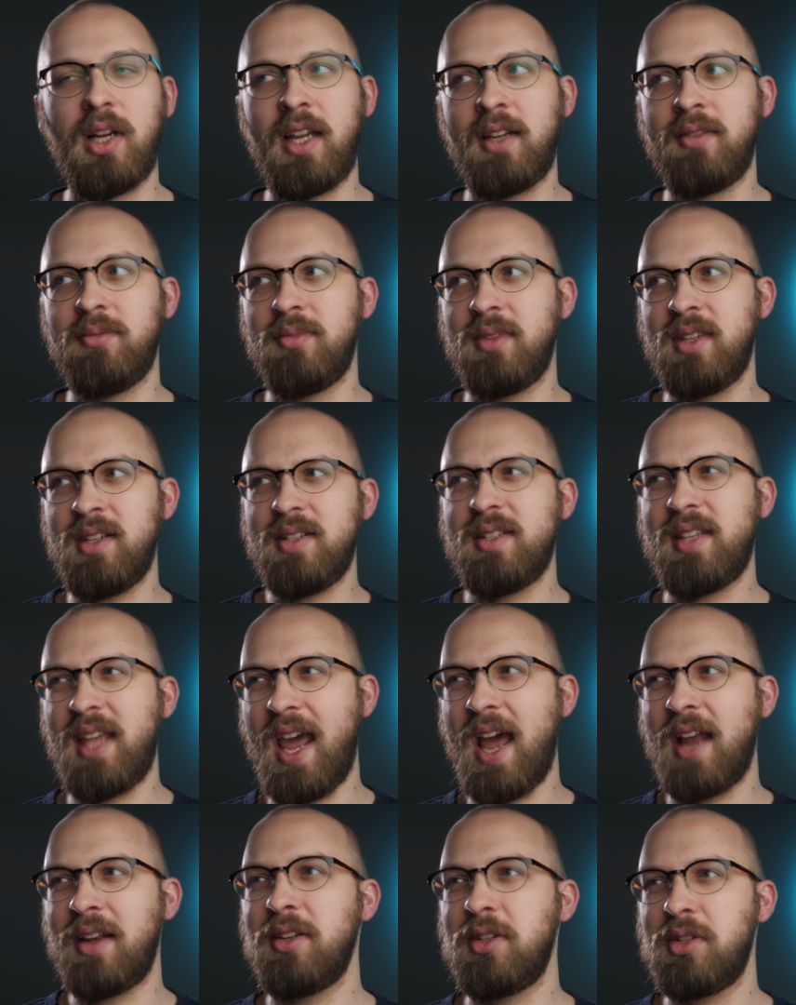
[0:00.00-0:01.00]
And this
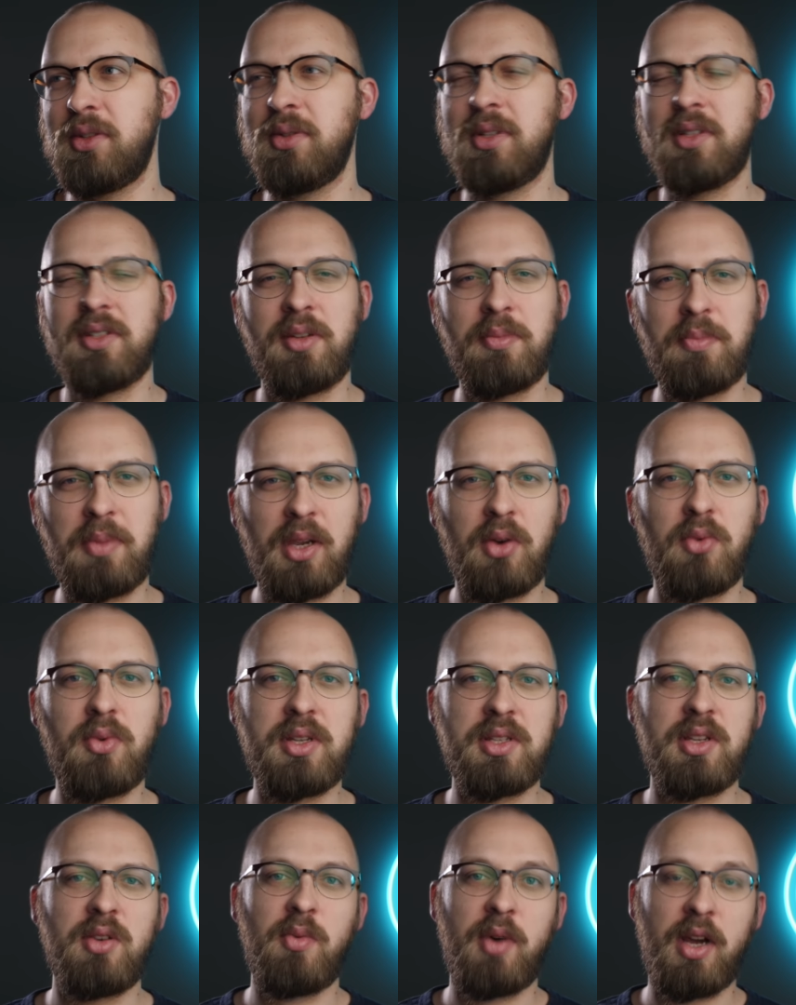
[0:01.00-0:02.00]
attitude is a big
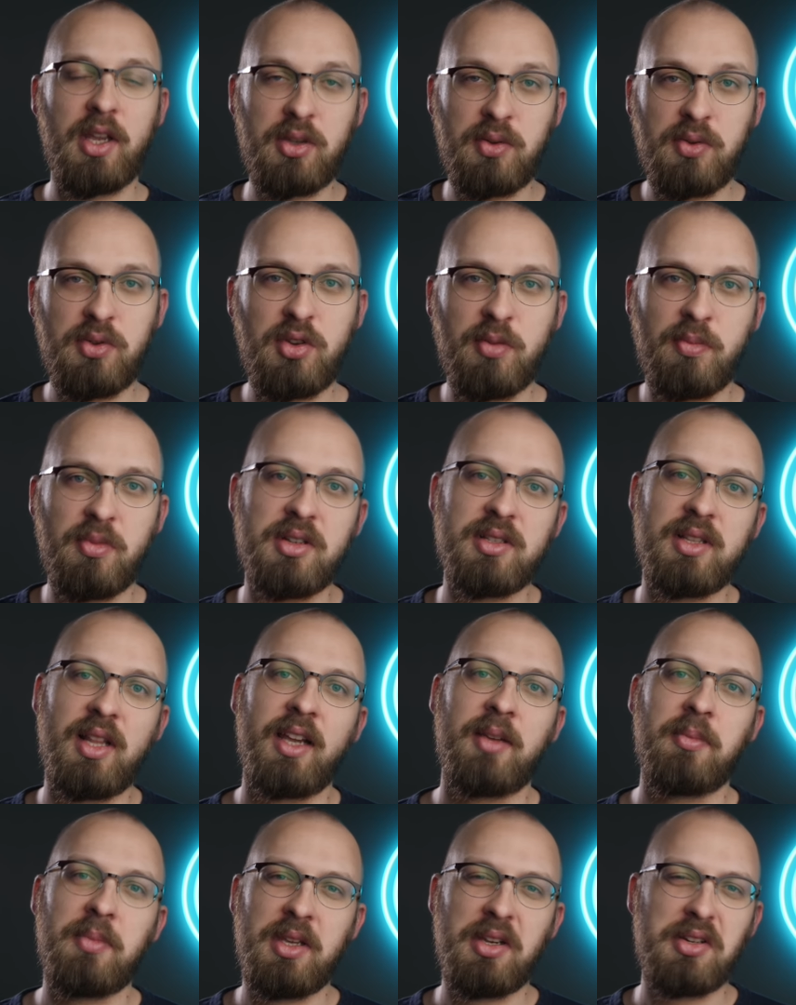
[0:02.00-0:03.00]
reason why YouTubers
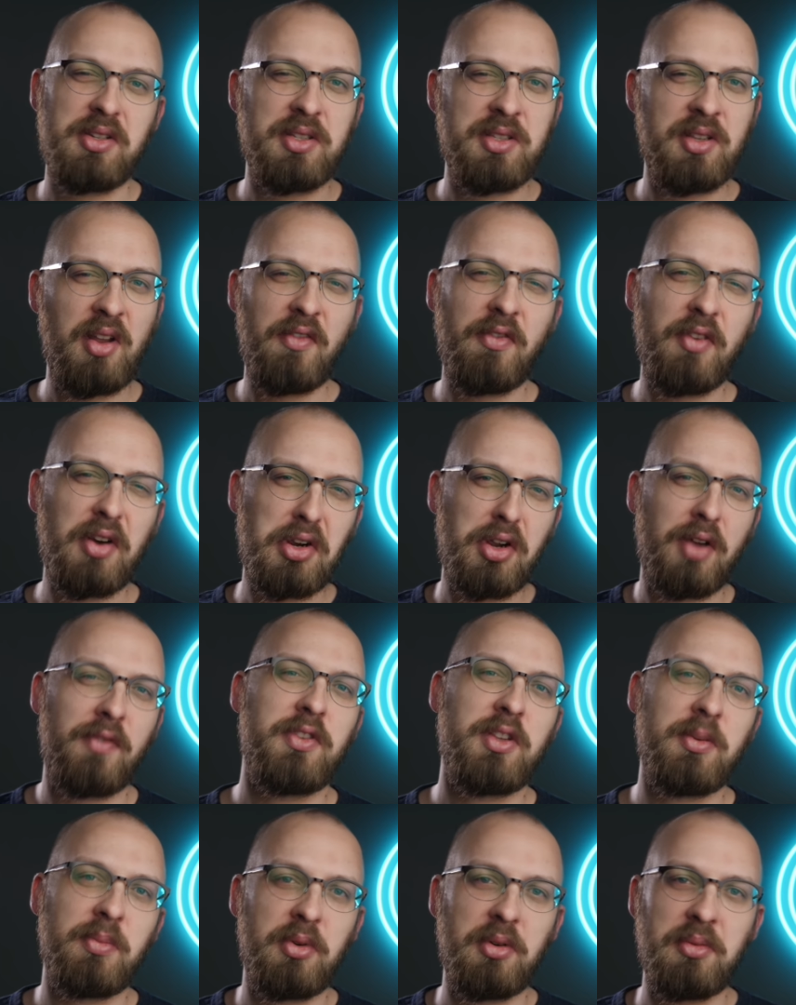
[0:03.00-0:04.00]
like me are just not very
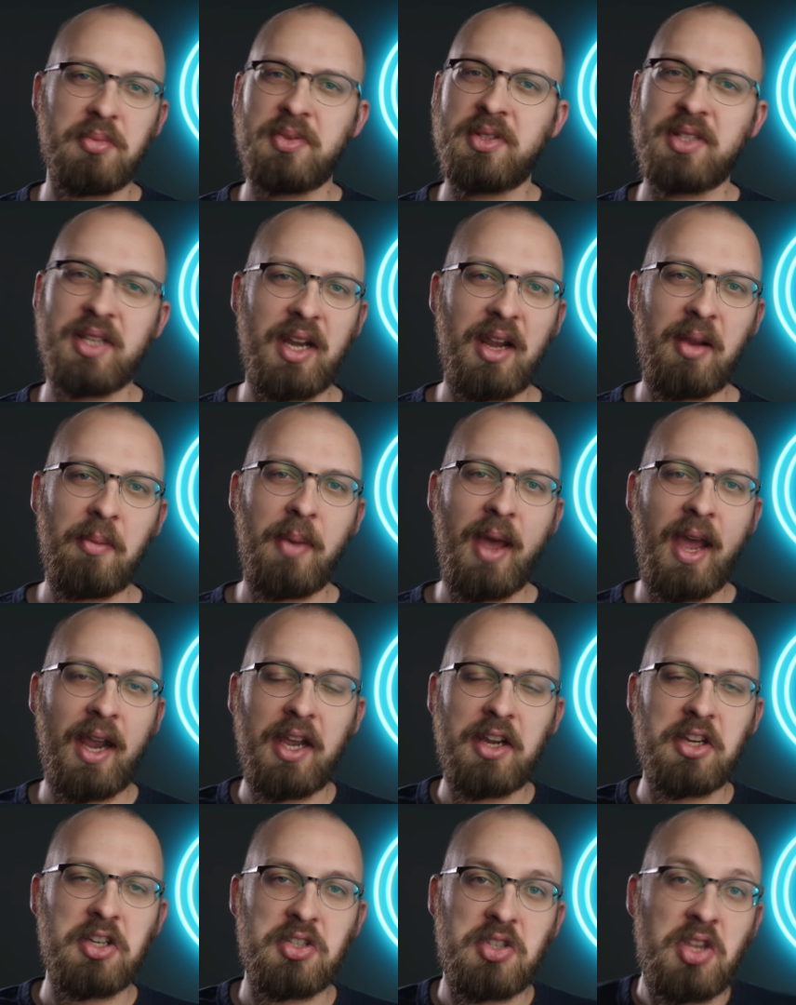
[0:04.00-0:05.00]
comfortable sitting
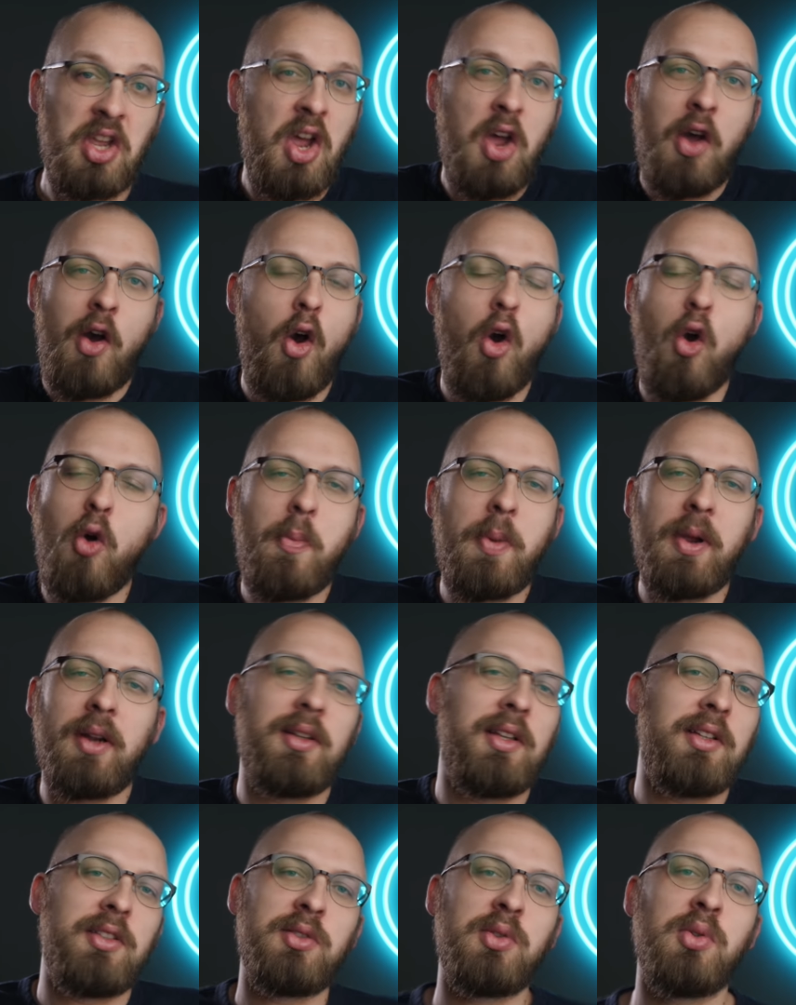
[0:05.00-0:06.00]
back and just
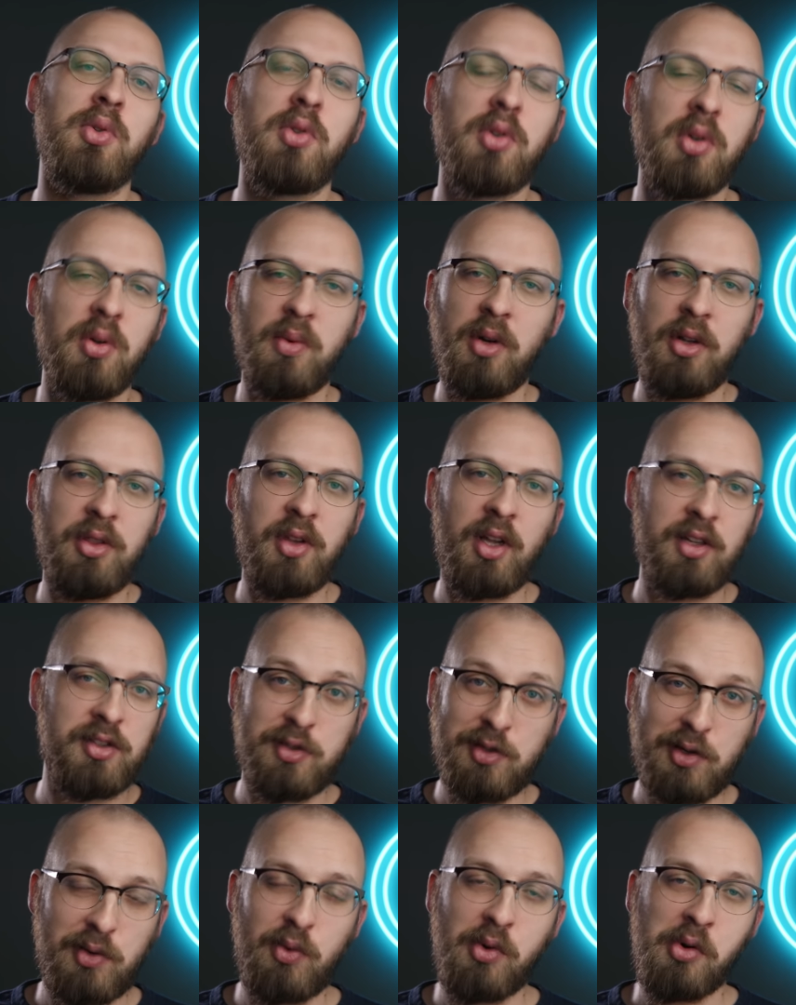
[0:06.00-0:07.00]
hoping that Google will not
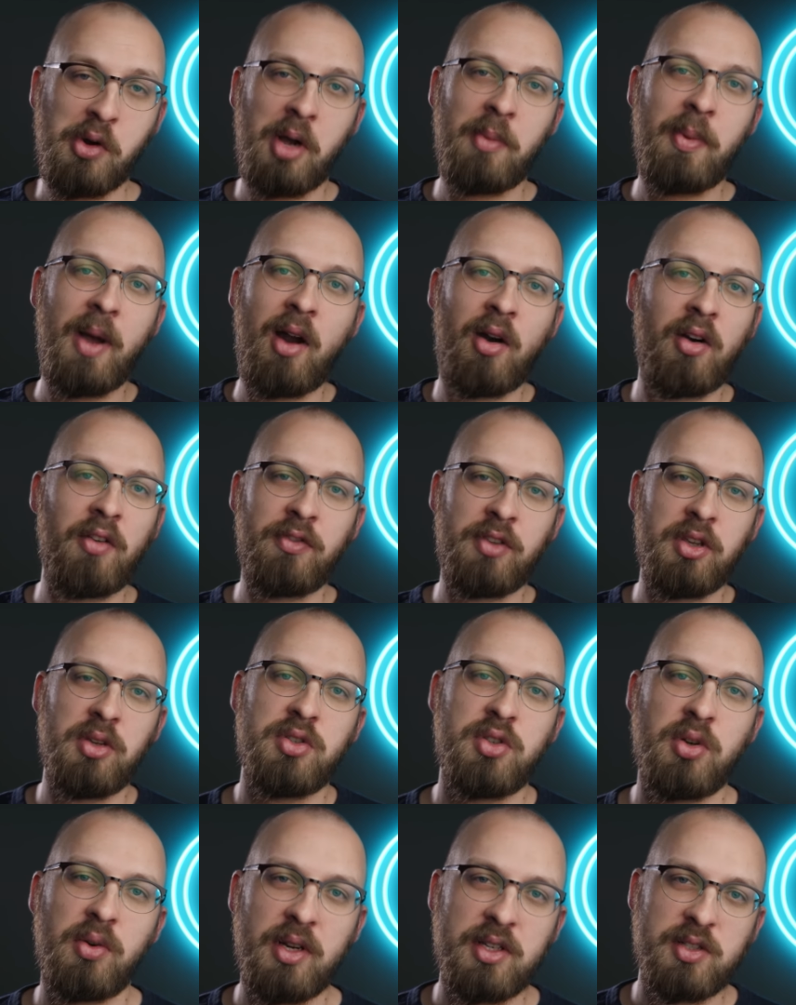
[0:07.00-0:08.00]
screw up our
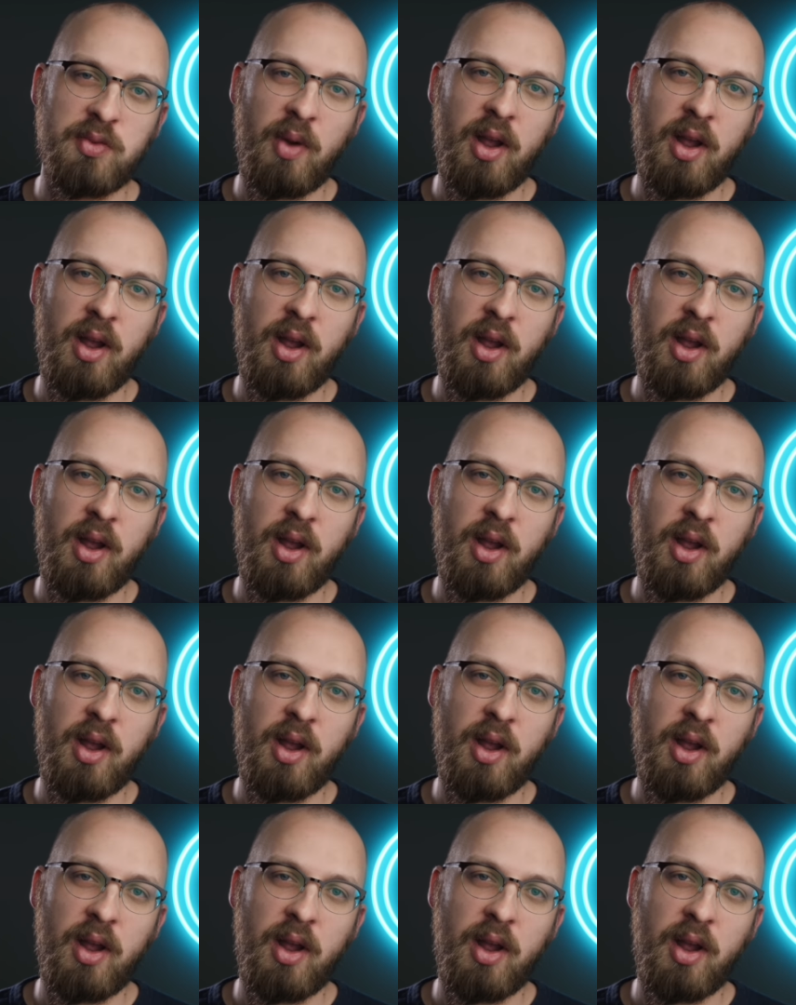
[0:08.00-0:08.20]
future as